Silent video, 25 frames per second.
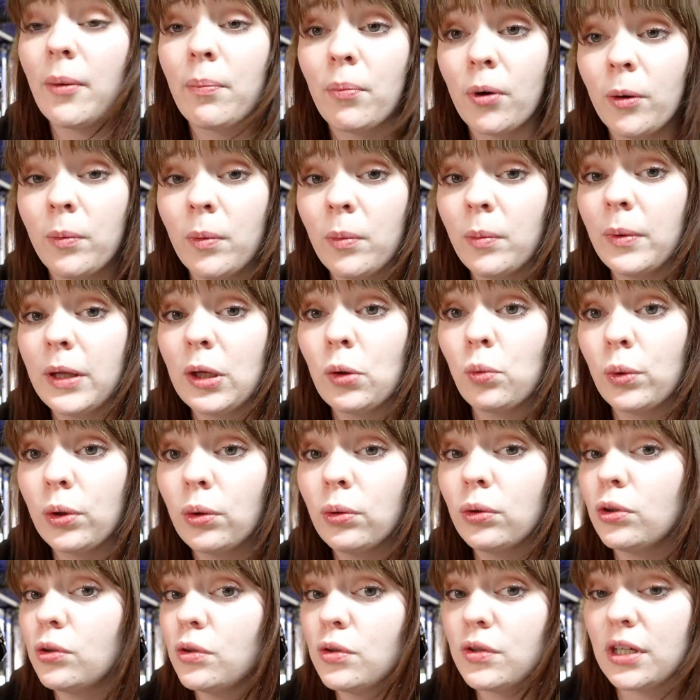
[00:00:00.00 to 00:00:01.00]
I probably
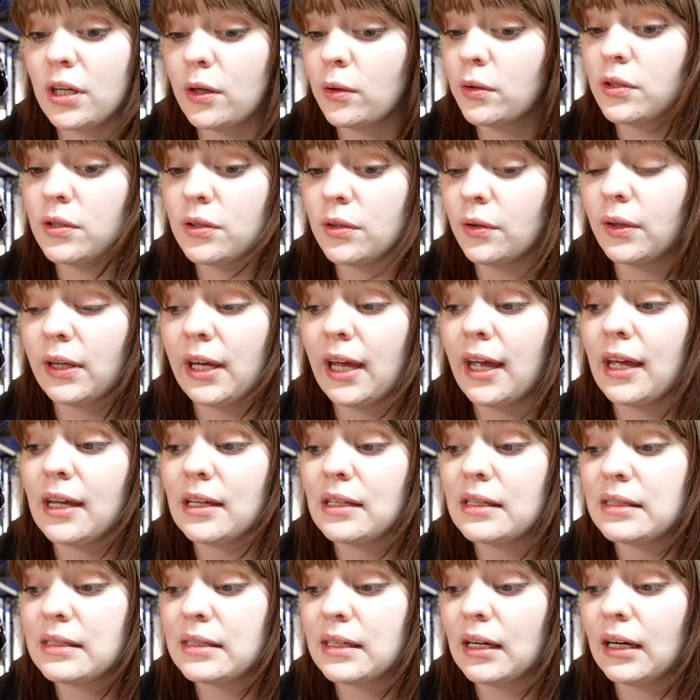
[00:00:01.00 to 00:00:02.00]
will use aerosol
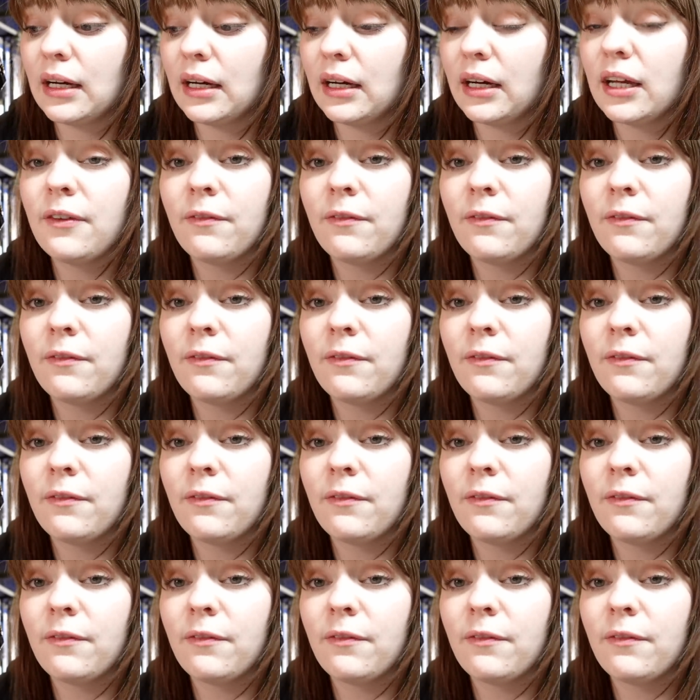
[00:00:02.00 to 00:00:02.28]
cans uh,